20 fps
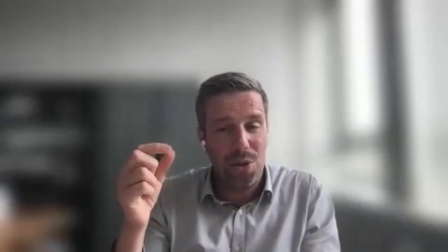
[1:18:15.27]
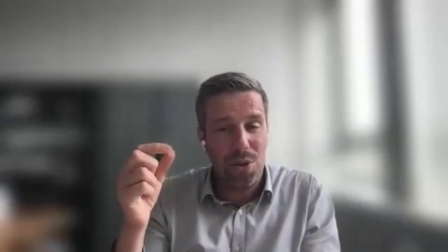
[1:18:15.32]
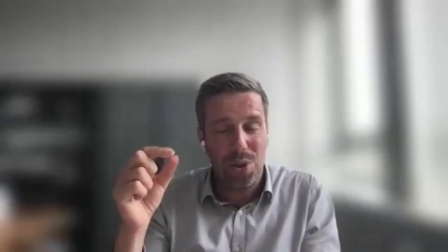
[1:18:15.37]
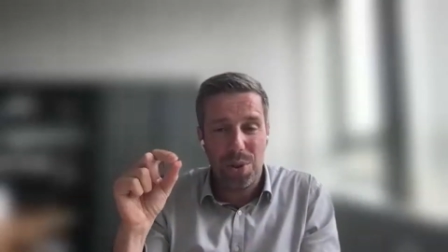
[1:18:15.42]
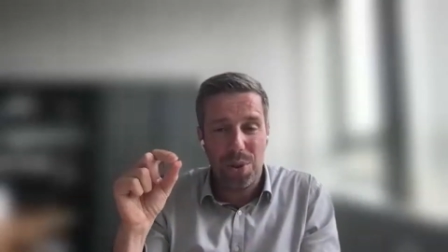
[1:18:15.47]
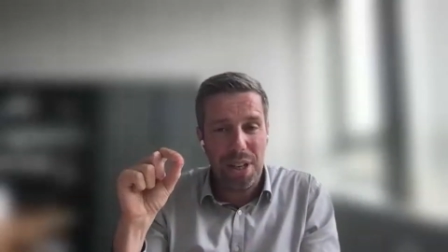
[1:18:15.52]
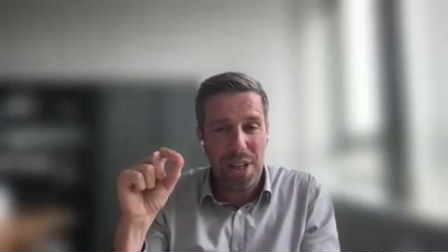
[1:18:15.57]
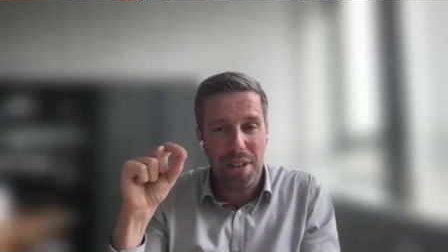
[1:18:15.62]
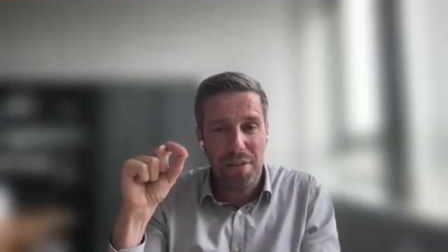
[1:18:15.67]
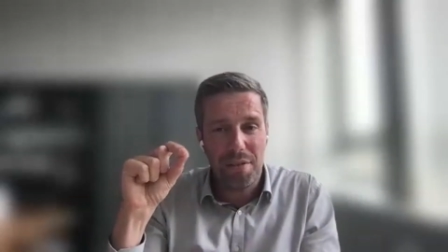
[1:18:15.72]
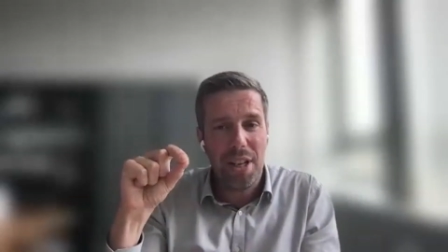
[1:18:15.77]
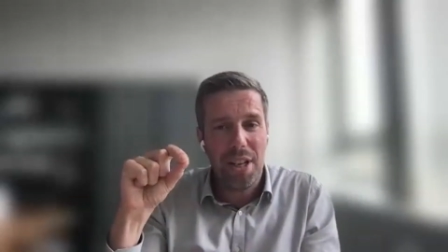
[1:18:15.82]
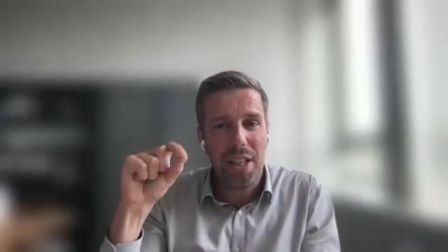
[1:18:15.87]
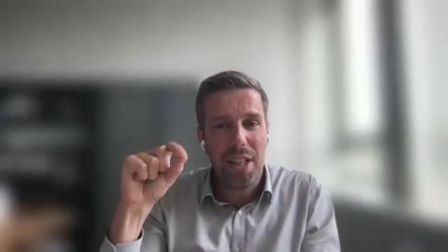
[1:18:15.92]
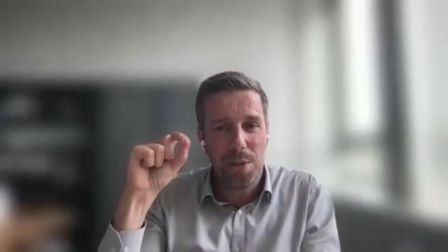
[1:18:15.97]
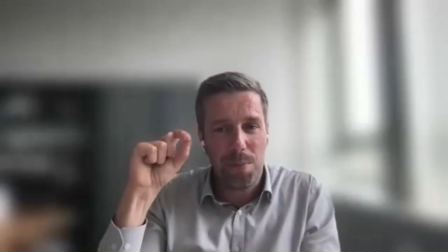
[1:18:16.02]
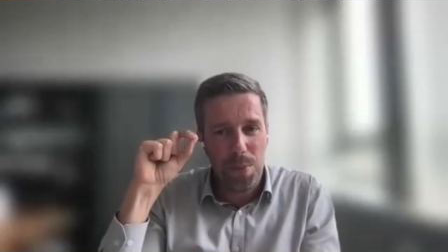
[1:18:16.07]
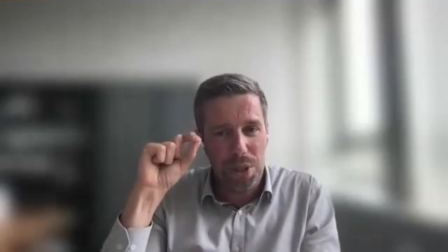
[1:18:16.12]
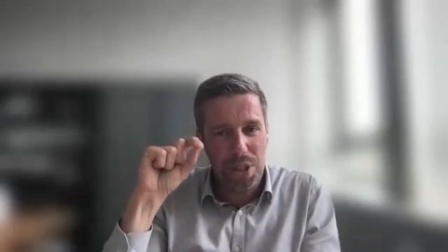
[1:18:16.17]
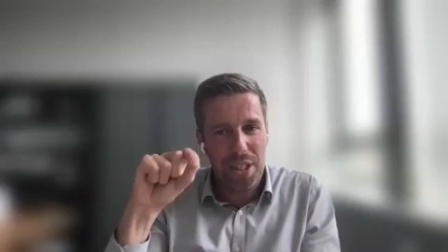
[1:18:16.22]
don't know in
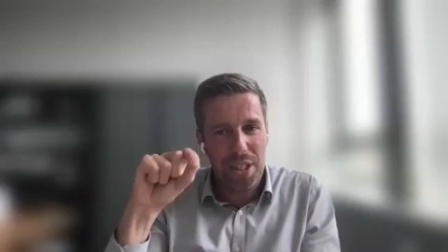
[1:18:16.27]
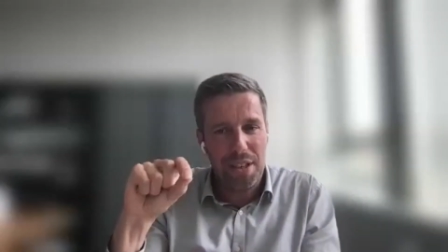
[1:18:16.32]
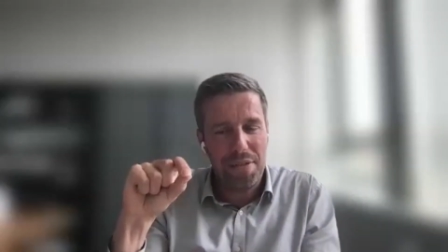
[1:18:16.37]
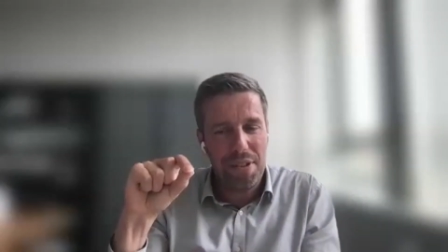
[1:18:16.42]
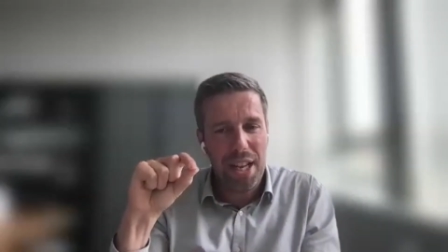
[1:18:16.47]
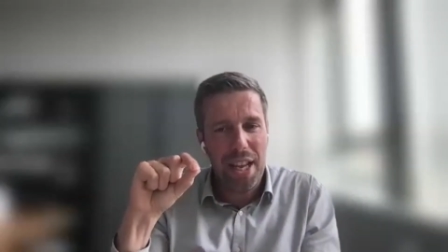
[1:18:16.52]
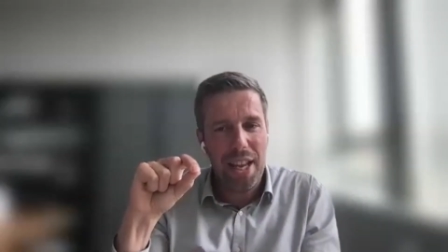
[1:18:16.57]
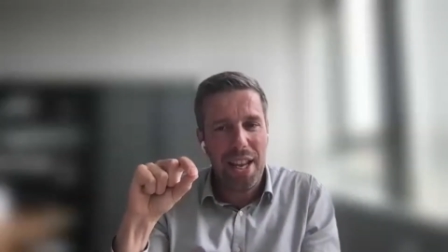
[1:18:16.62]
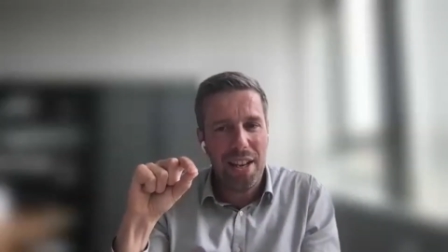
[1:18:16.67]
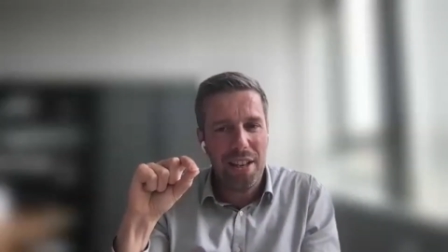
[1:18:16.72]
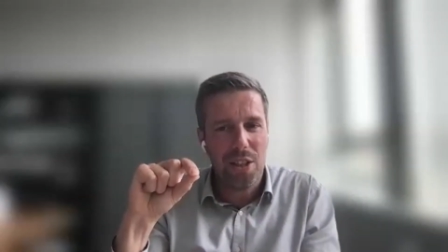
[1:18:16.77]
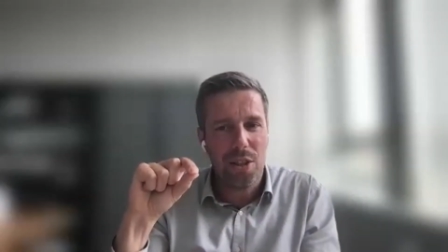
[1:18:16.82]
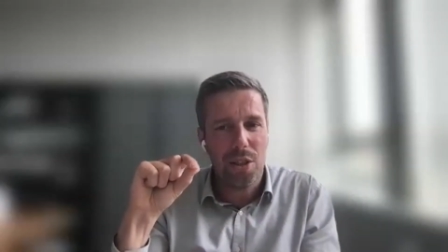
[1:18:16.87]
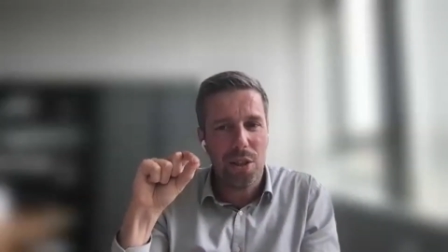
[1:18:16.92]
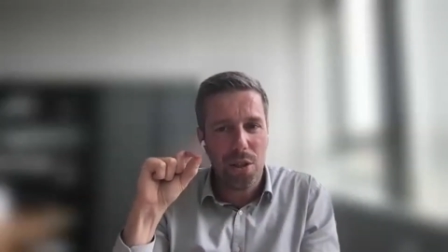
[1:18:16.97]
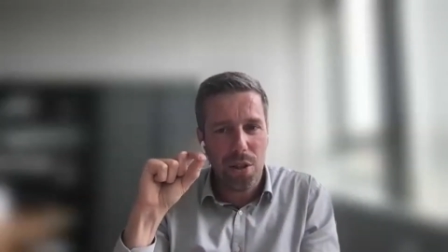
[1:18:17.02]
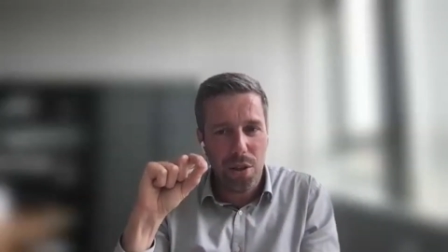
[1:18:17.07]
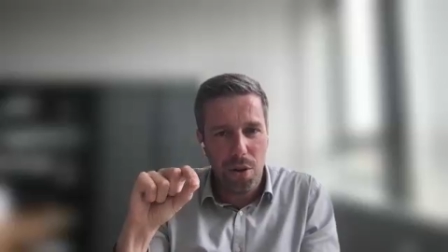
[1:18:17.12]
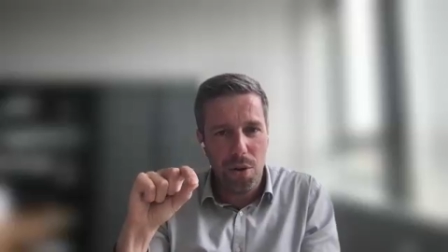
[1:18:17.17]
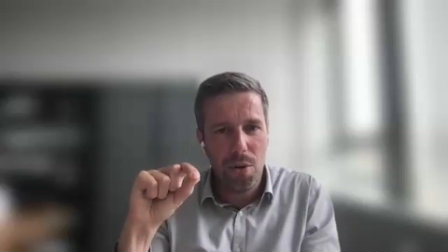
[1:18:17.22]
advance, but if they hit the
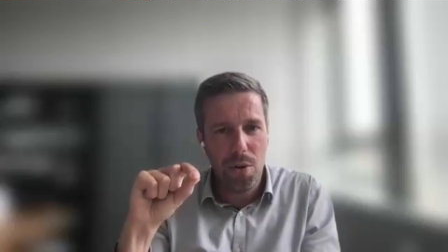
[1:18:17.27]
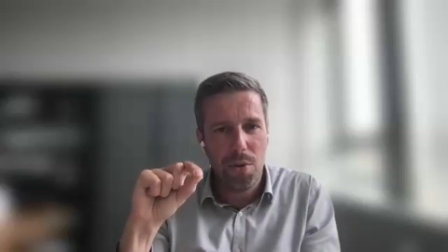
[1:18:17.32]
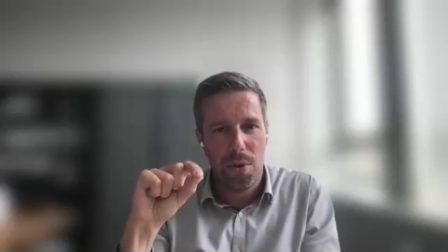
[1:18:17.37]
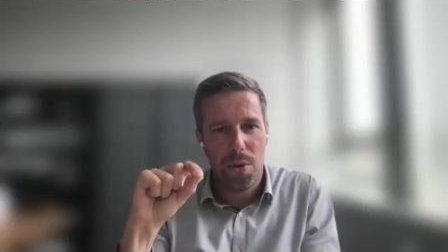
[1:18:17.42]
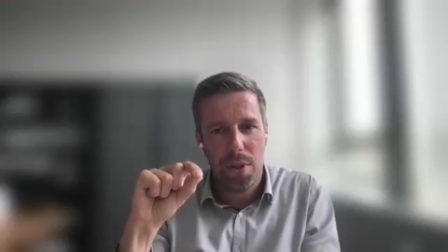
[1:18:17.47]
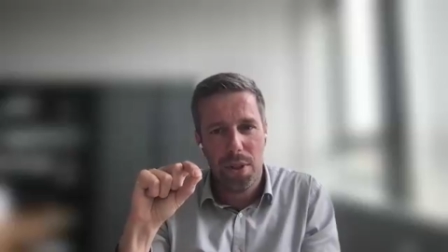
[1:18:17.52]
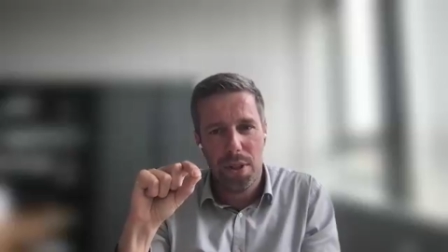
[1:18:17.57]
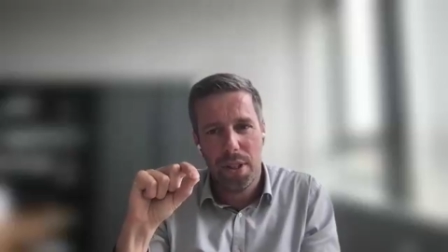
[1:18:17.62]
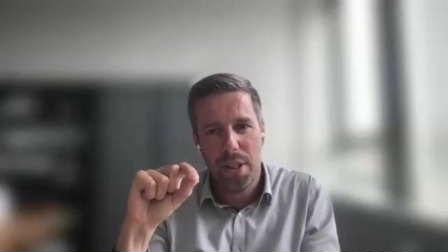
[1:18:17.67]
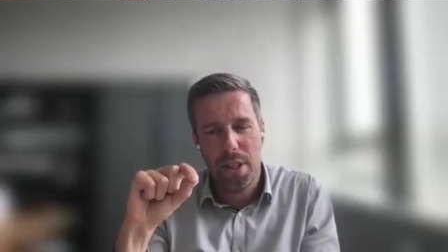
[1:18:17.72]
slow